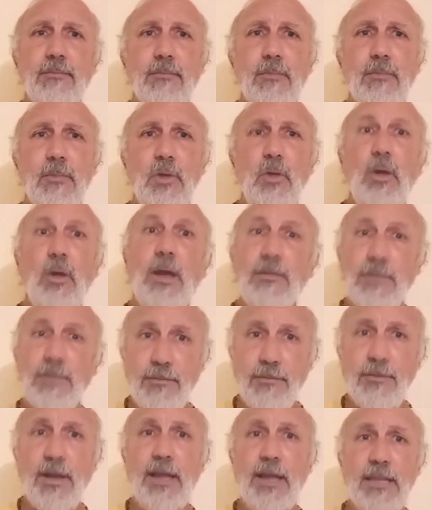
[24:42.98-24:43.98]
You have
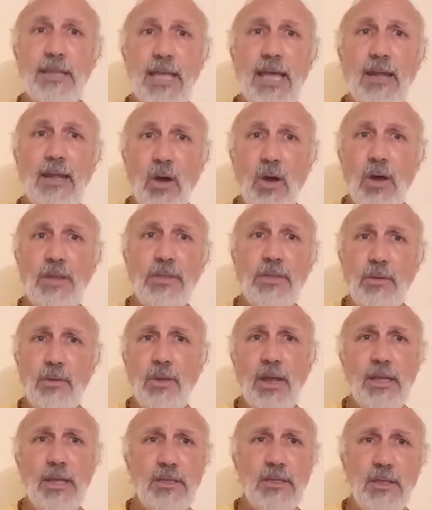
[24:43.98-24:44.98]
to find that
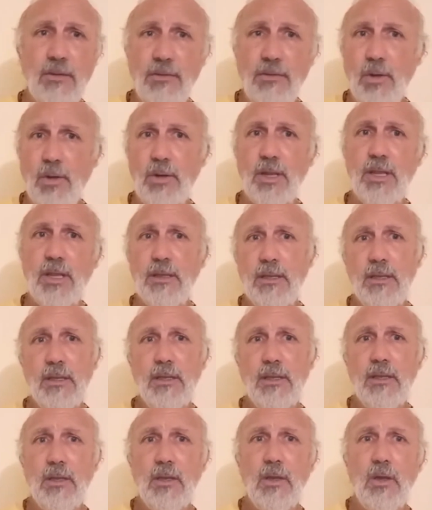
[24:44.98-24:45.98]
authorized devotee
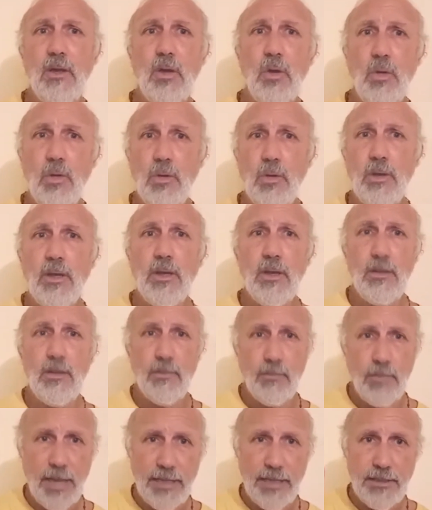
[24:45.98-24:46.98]
who
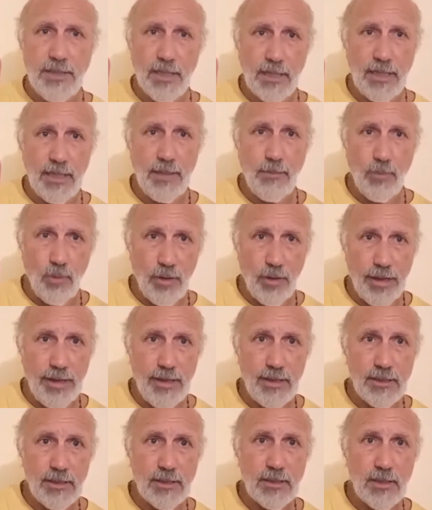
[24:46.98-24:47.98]
basically
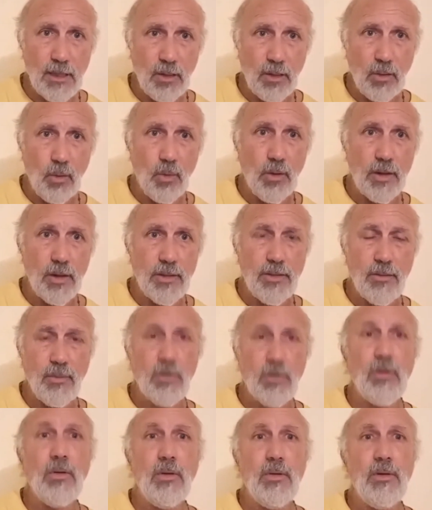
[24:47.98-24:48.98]
brings the Lord
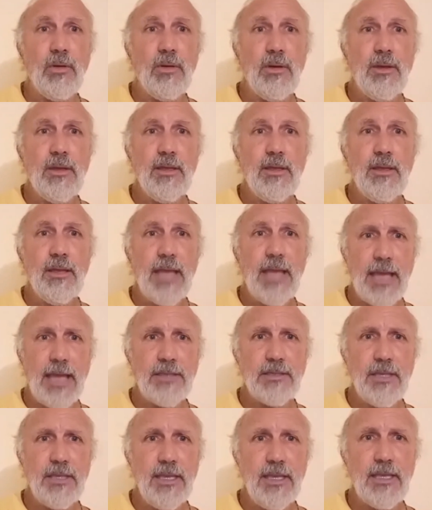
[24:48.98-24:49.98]
through.
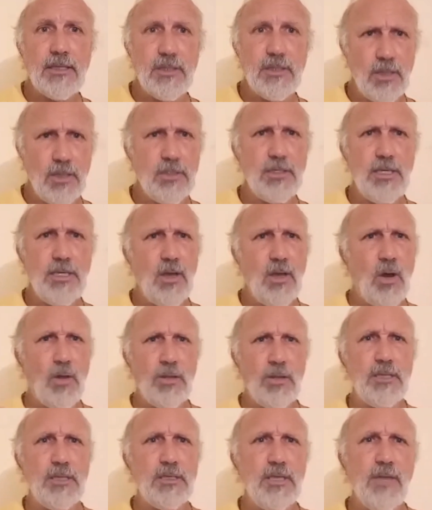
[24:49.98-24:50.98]
as he is. You see
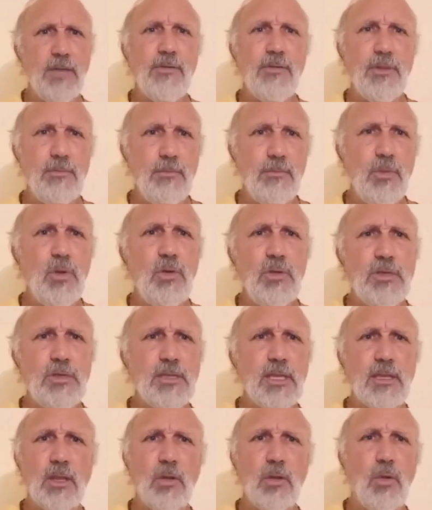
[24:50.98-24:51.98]
all these different
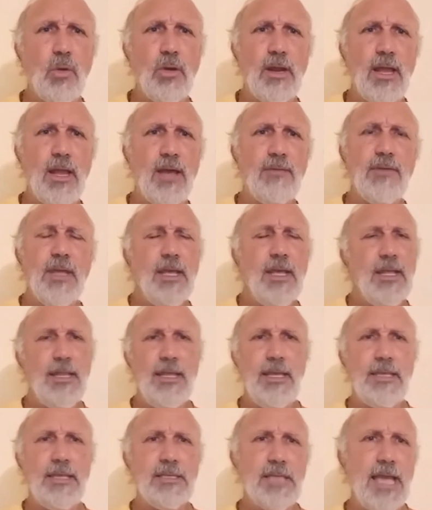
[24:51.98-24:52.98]
moods that the Lord
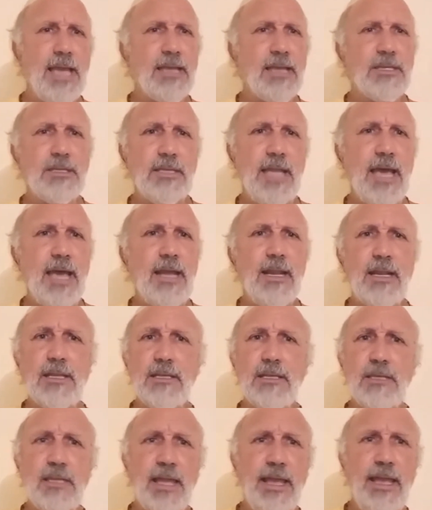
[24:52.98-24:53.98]
have, these
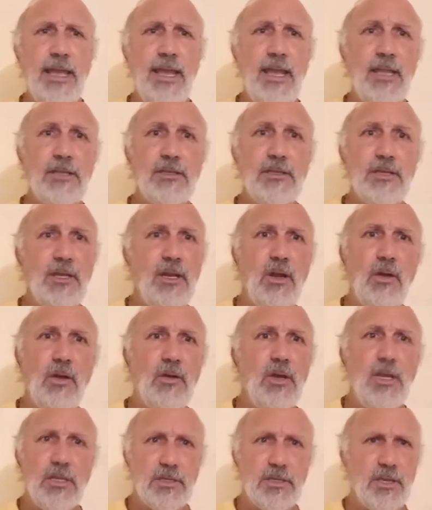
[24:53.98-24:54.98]
ecstatic states, you
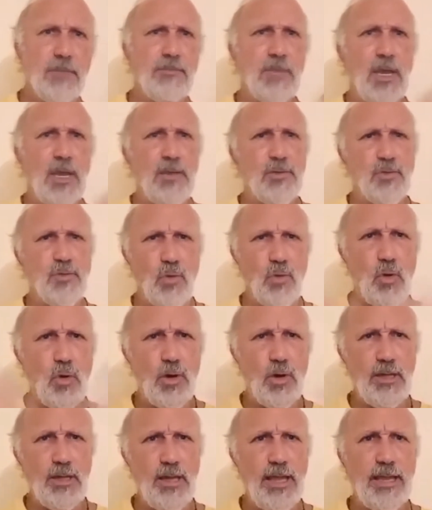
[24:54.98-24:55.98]
know, sometimes
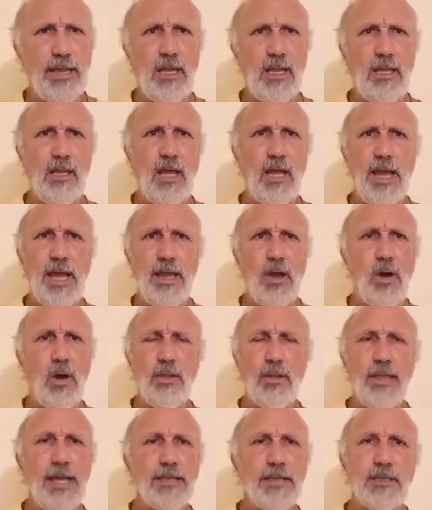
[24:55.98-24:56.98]
roaring like a lion.
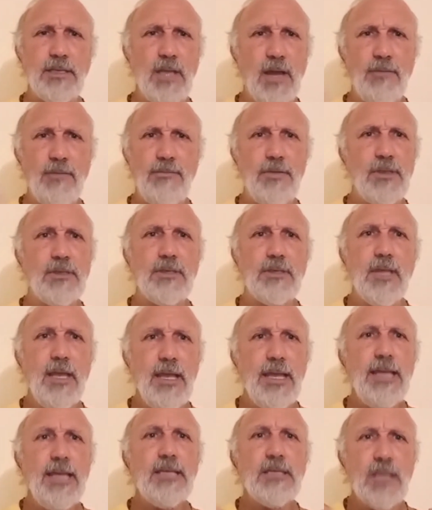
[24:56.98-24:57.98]
All that stuff is
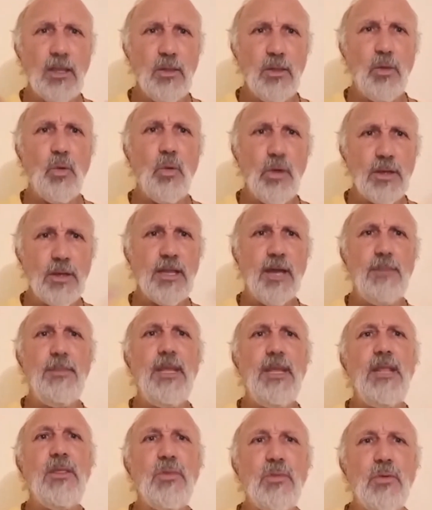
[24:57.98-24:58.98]
the Lord
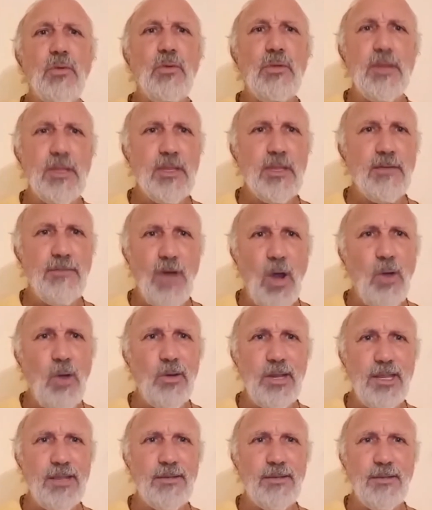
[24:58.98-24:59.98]
coming through the devotee.